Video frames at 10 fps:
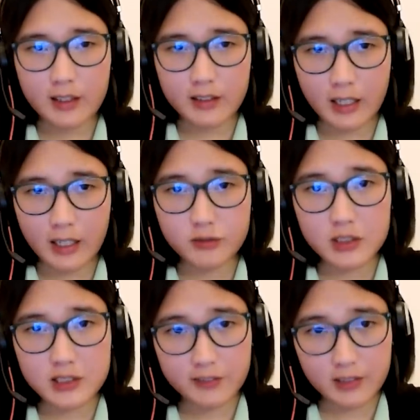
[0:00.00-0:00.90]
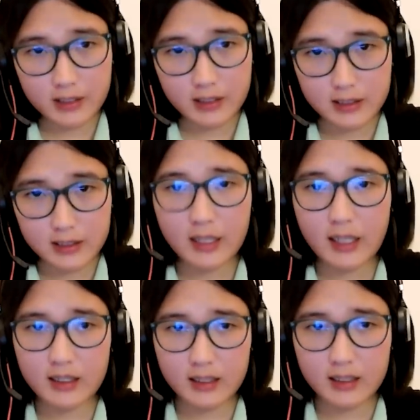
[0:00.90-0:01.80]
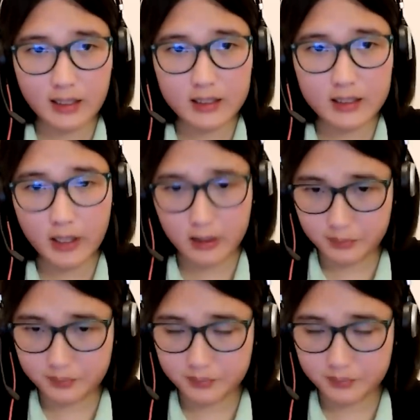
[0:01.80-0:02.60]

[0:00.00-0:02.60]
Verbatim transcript: have received attention in India as well